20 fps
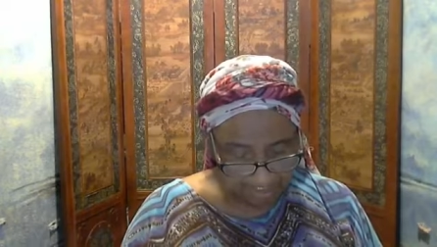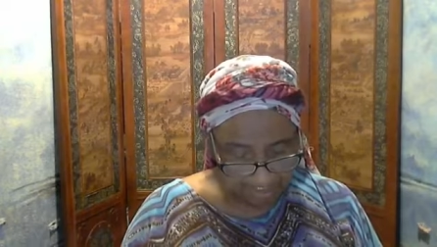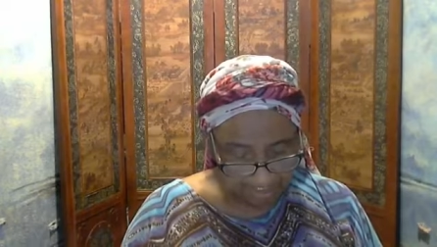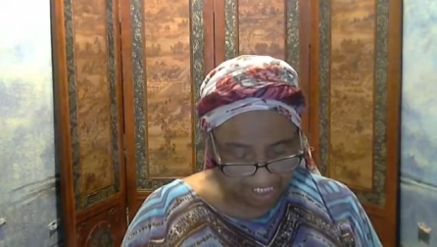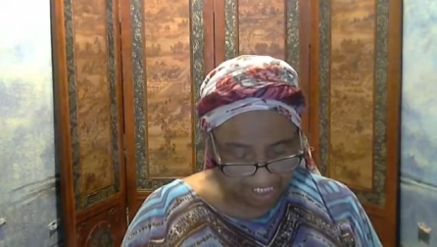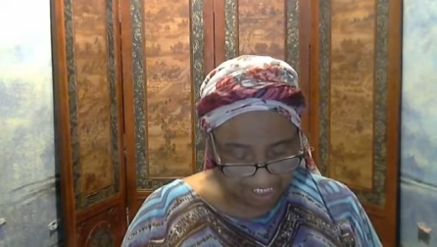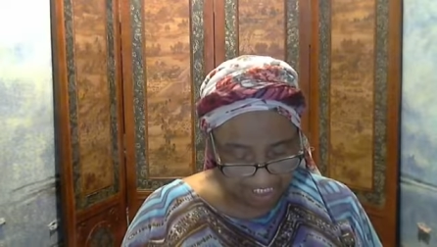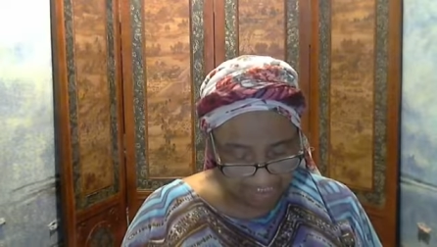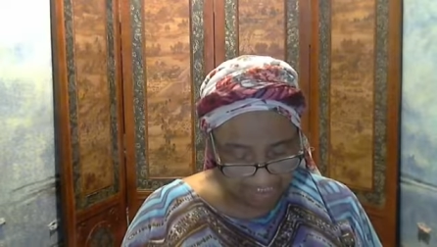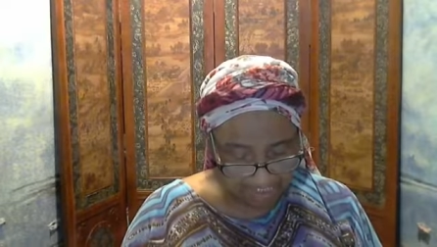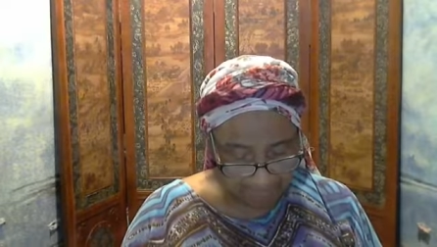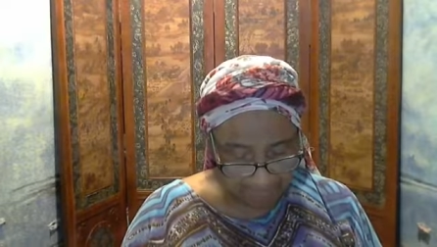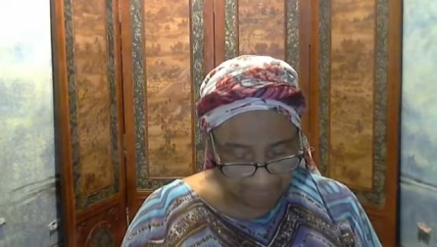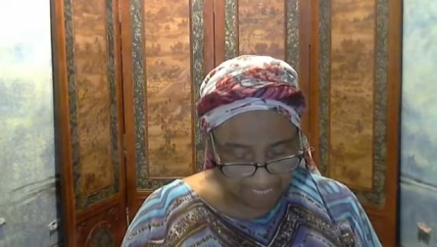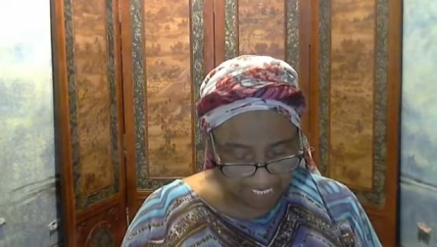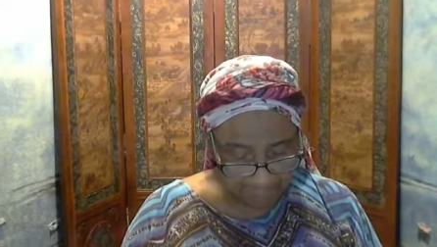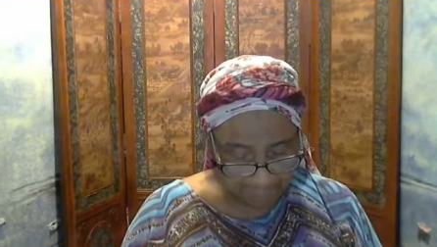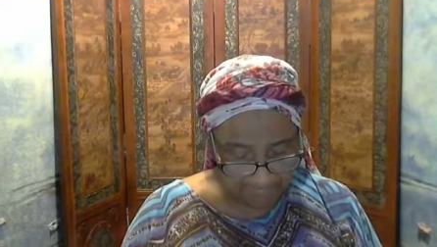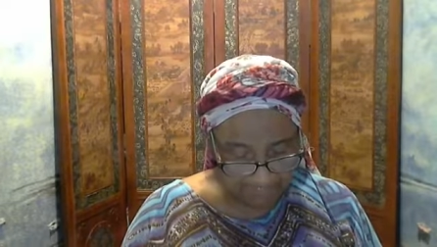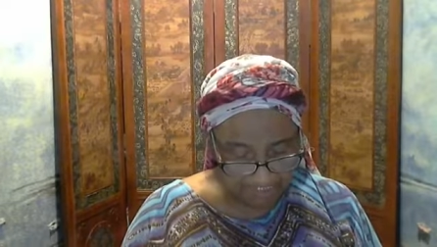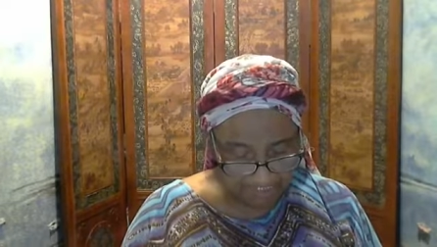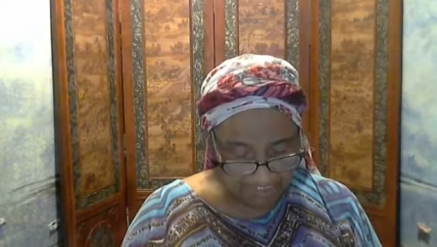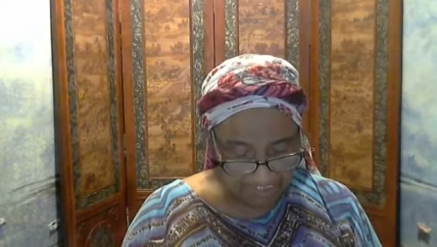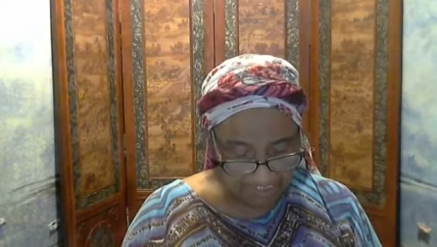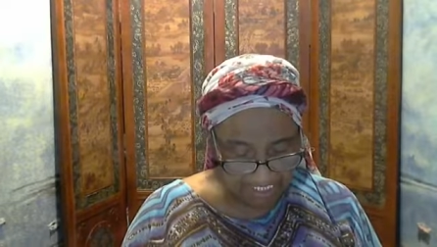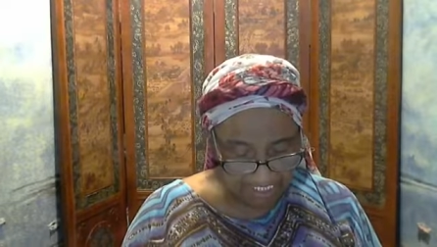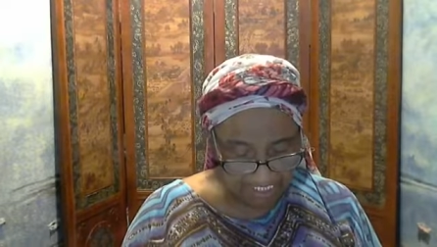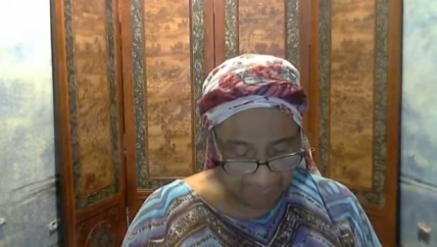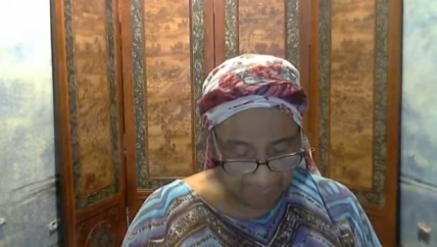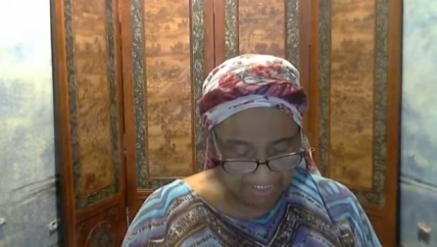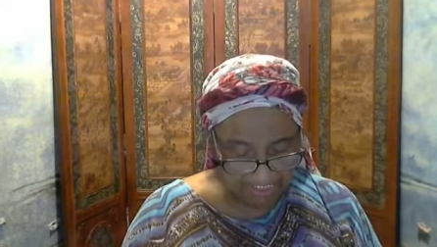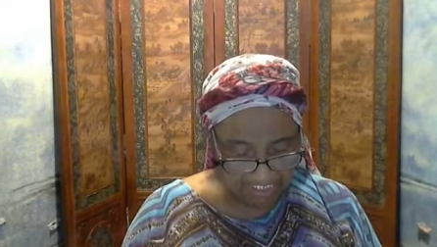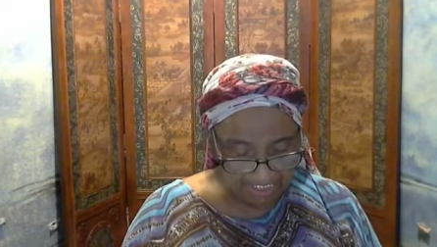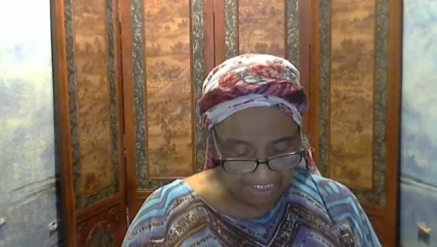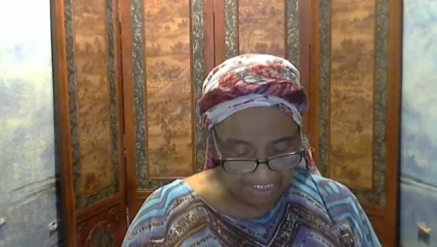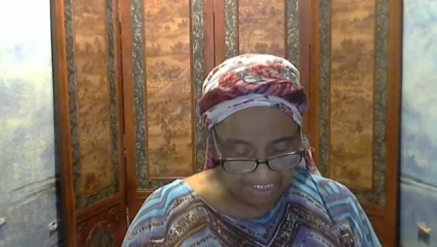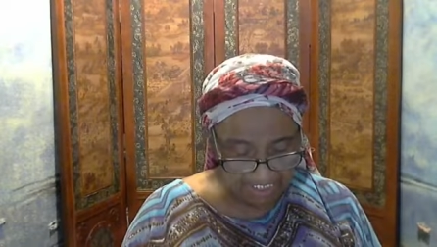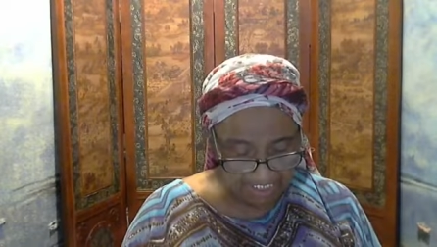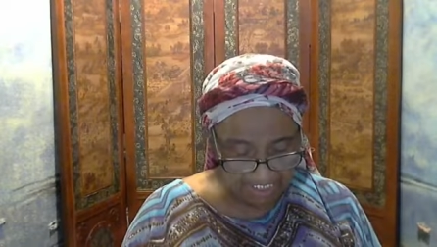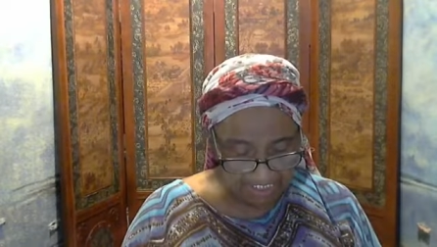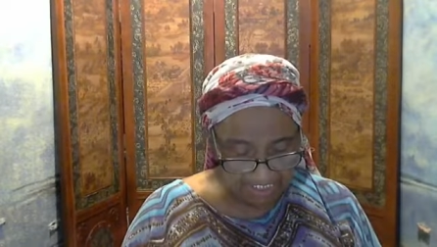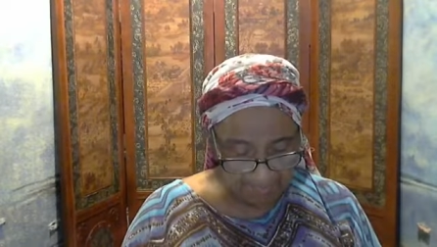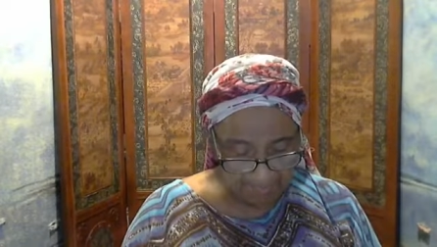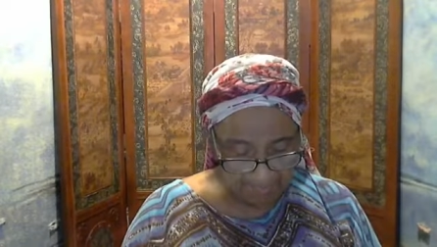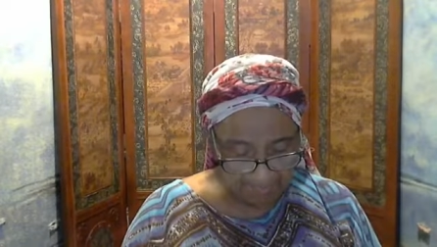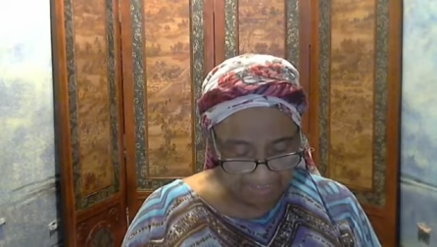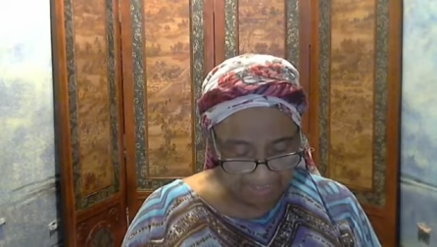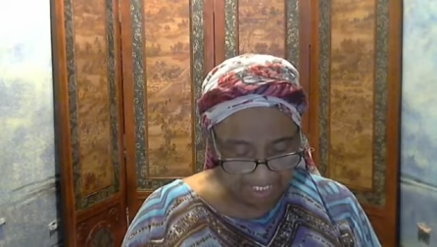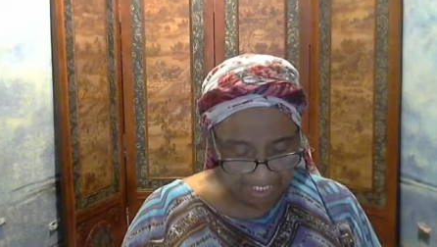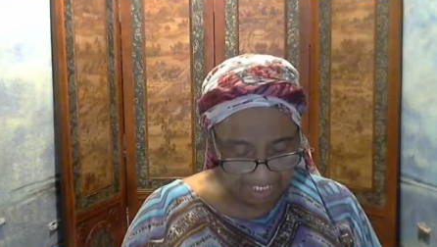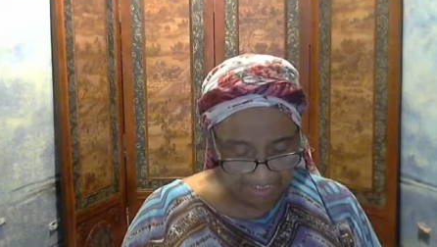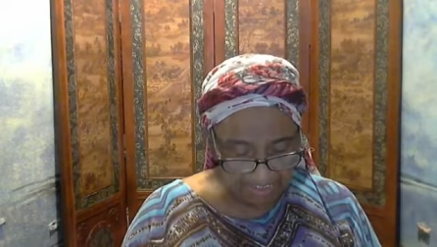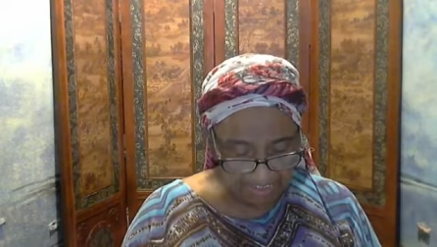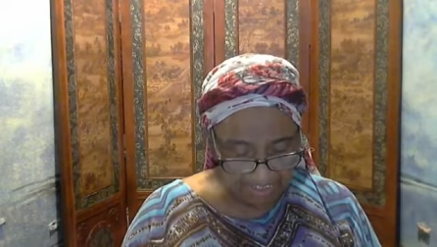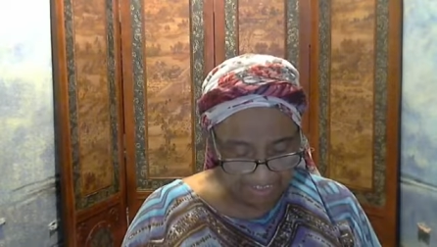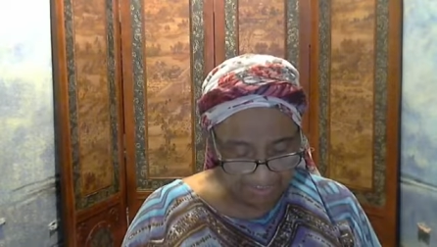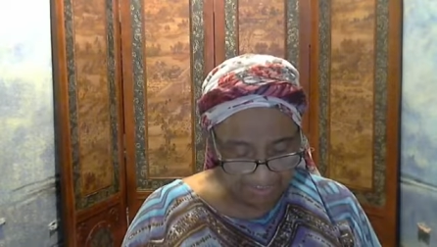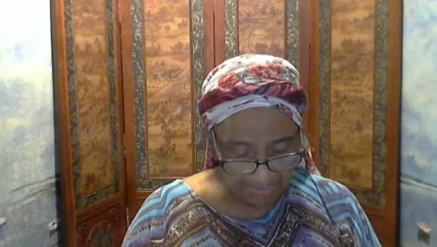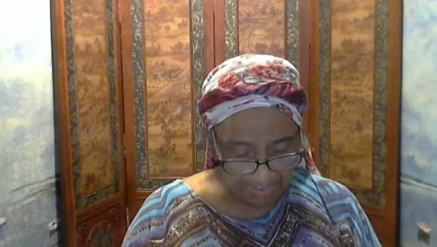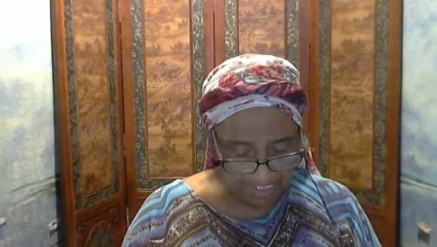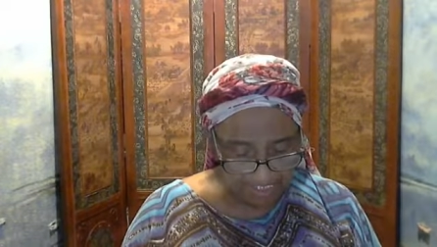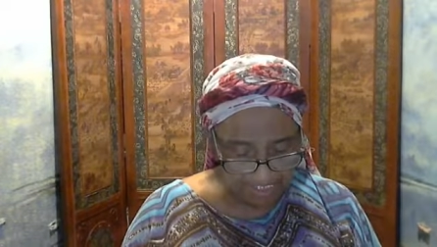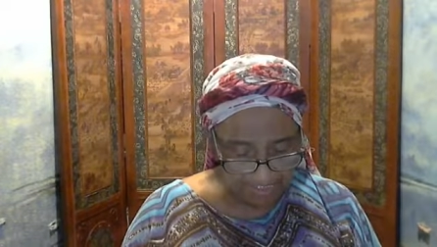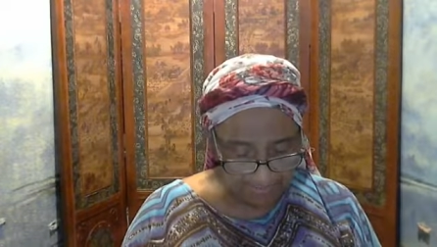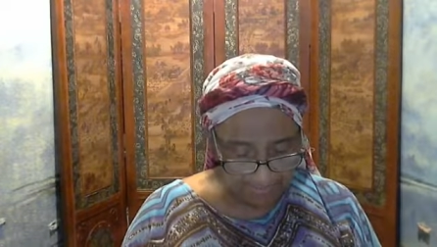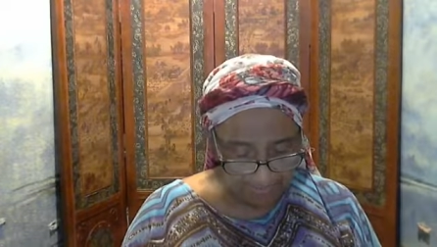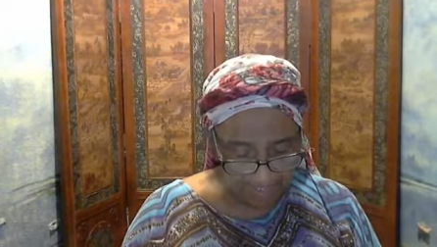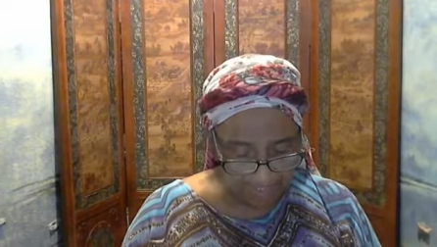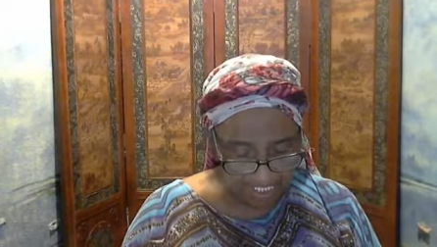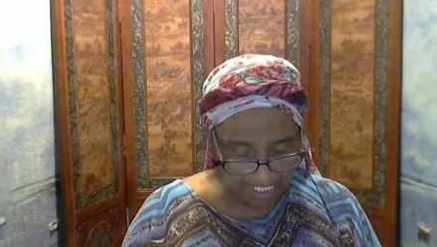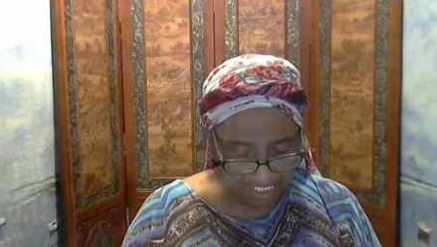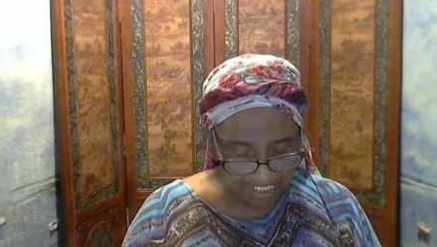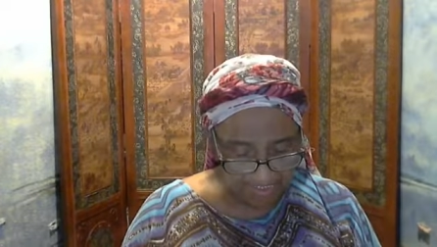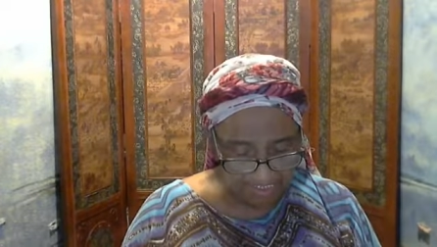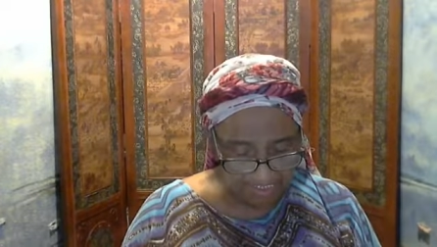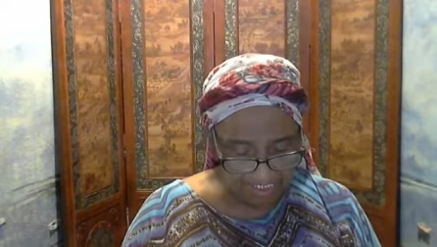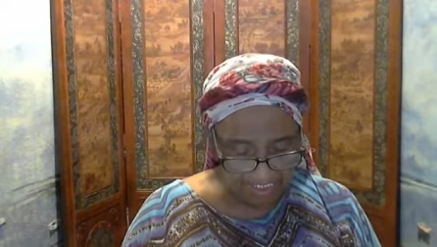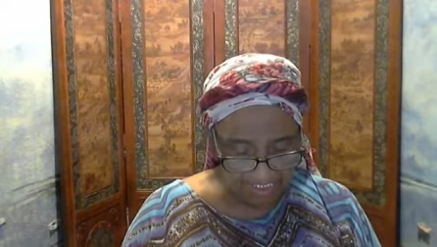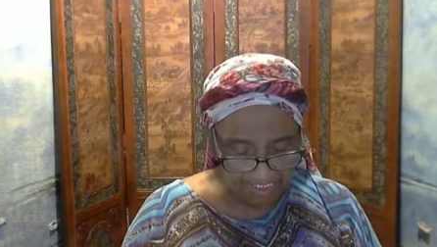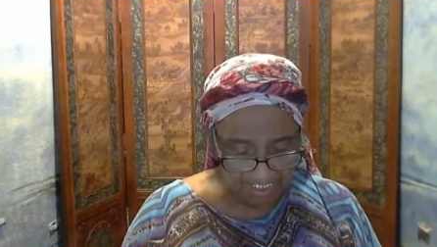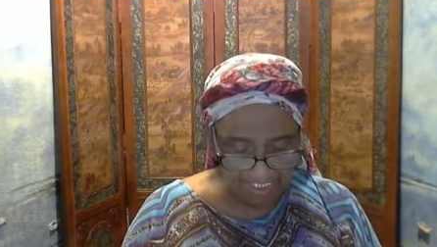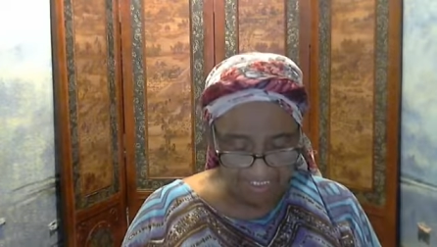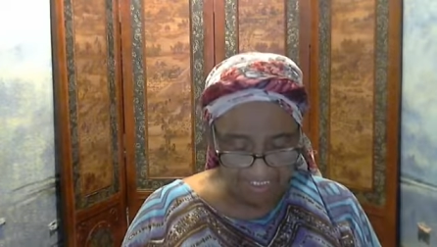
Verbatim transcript: John the Baptist came neither eating bread nor drinking wine, and ye